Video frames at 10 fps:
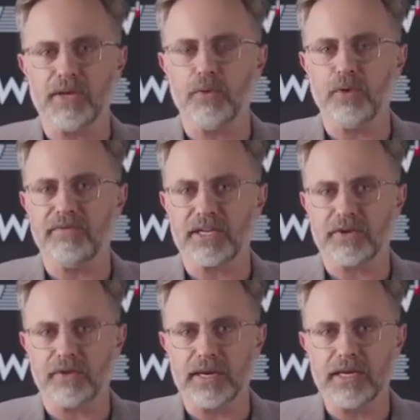what
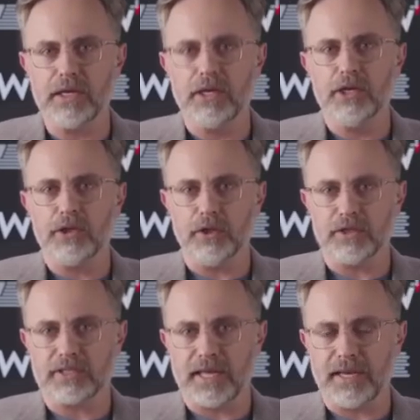victory
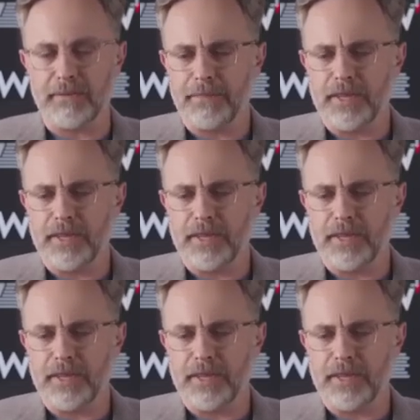looks like.